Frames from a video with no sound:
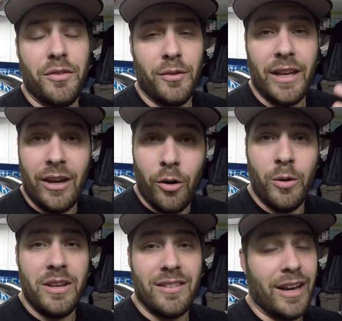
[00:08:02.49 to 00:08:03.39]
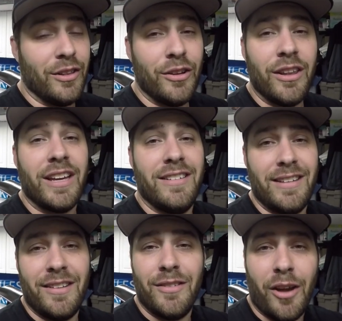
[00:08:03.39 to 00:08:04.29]
So like always, I look like a
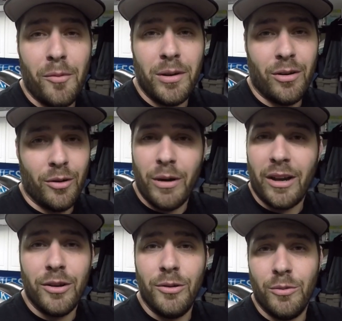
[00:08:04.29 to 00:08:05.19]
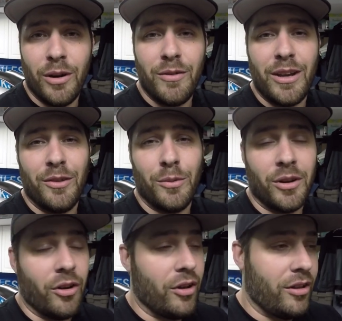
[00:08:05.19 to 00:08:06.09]
dead zombie or a raccoon, whatever you guys want
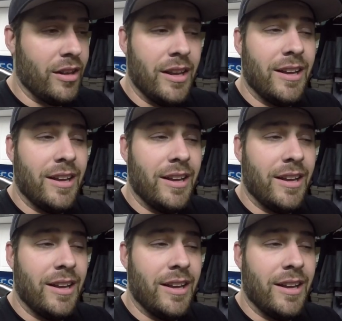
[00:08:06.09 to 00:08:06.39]
to call.